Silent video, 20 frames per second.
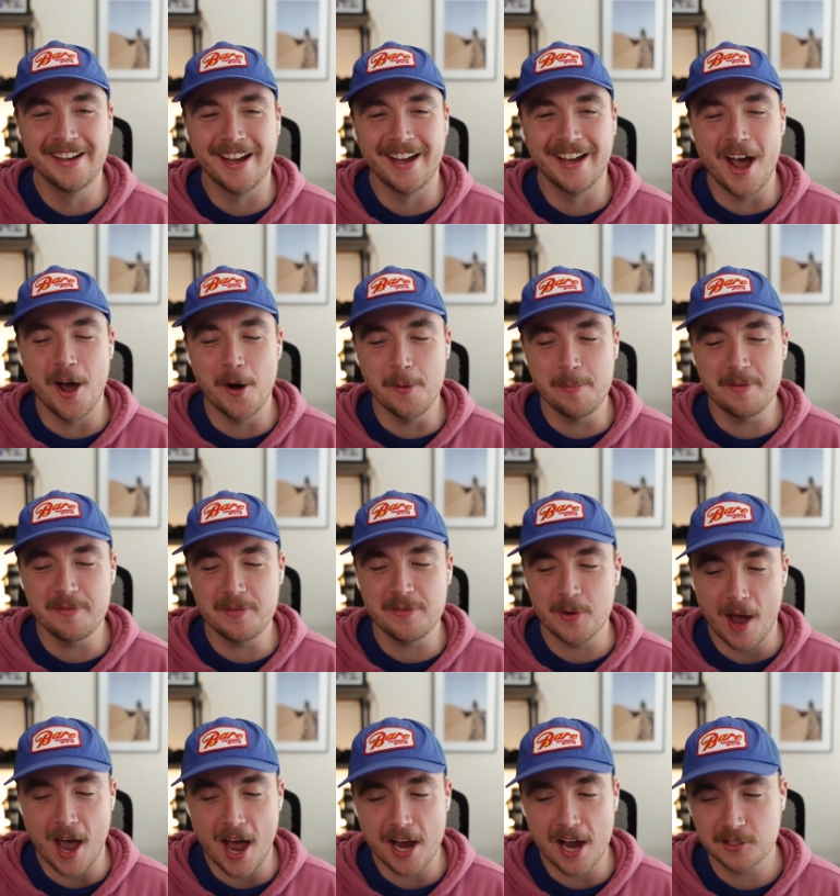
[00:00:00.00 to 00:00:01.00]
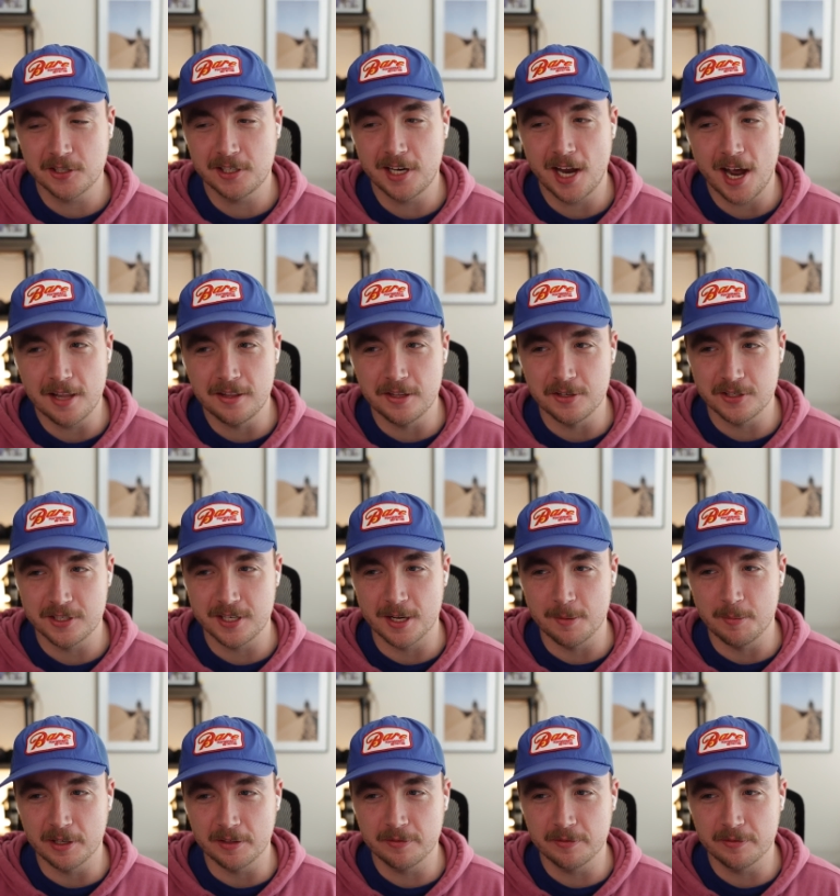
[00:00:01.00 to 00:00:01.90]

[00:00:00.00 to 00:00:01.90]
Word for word: I hope if you actually had the stomach